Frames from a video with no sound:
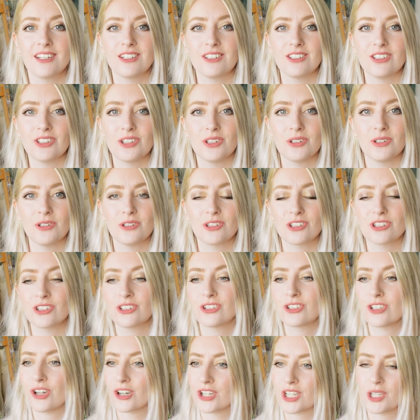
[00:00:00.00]
to
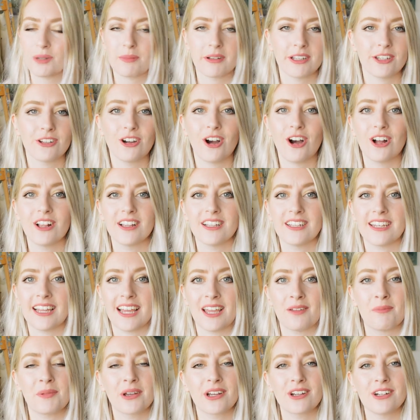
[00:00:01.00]
just document your
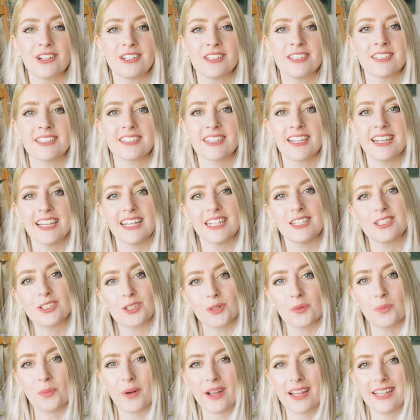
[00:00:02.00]
holiday because in
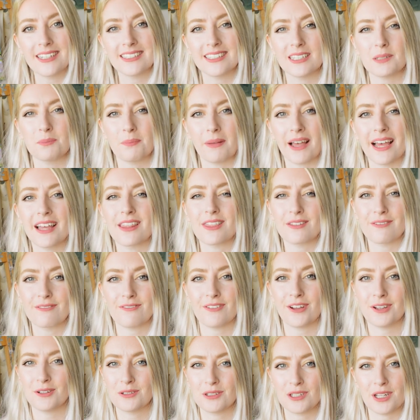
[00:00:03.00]
some ways it's better than
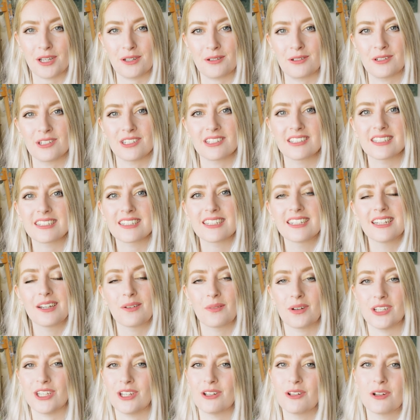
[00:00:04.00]
photos
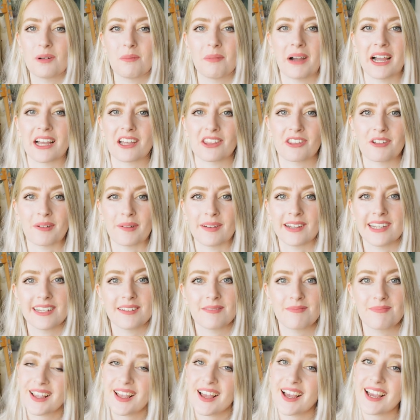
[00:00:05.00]
when you look back through it.
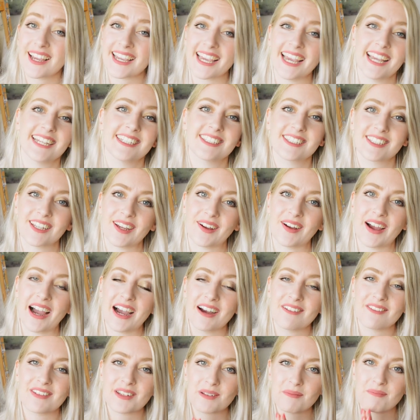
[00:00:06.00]
Okay, so
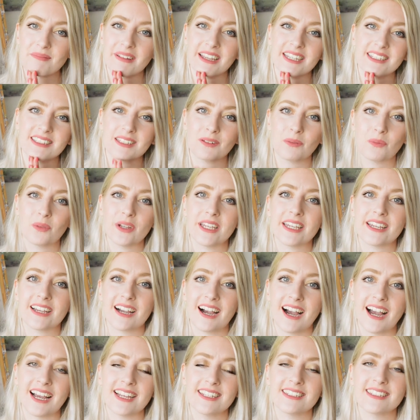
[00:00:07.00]
have an amazing week
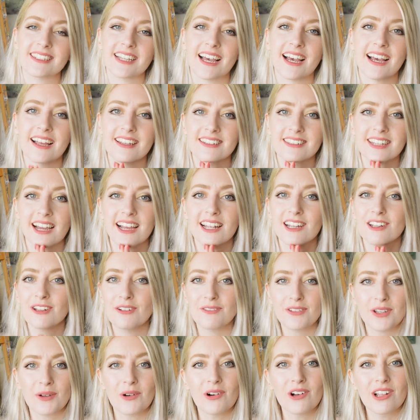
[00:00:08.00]
guys and I
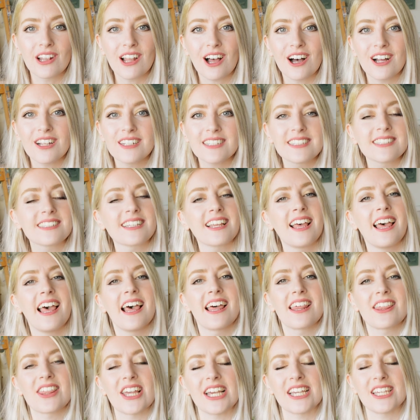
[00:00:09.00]
love you all lots.
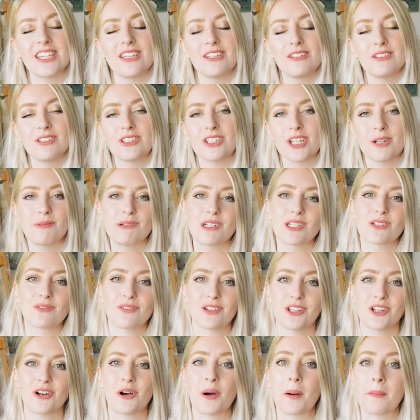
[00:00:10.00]
Thank you so much for
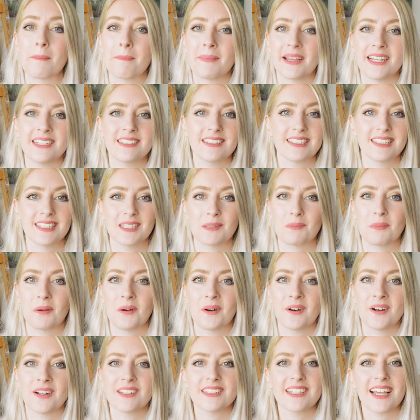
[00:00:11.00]
your amazing
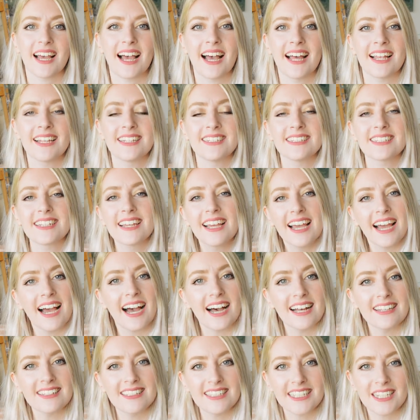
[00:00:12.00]
support and
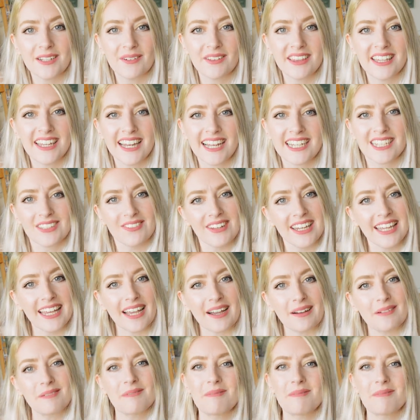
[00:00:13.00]
I'll see you in the next video.